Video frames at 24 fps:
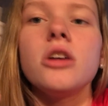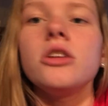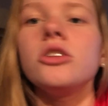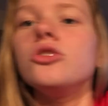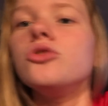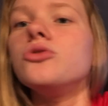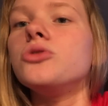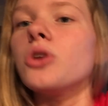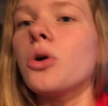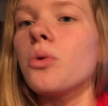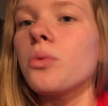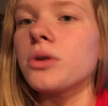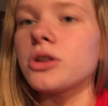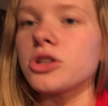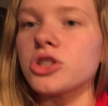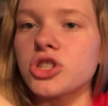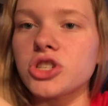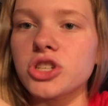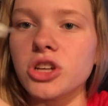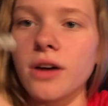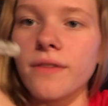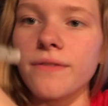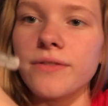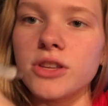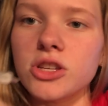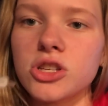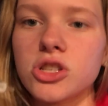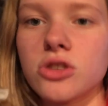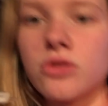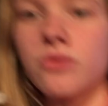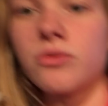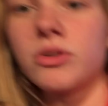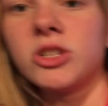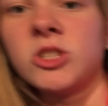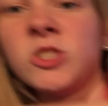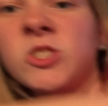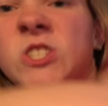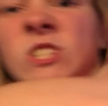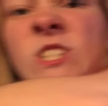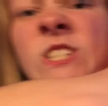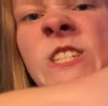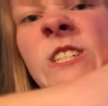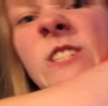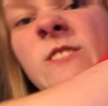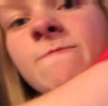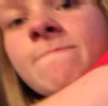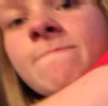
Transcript: You don't want to shove the syringe in.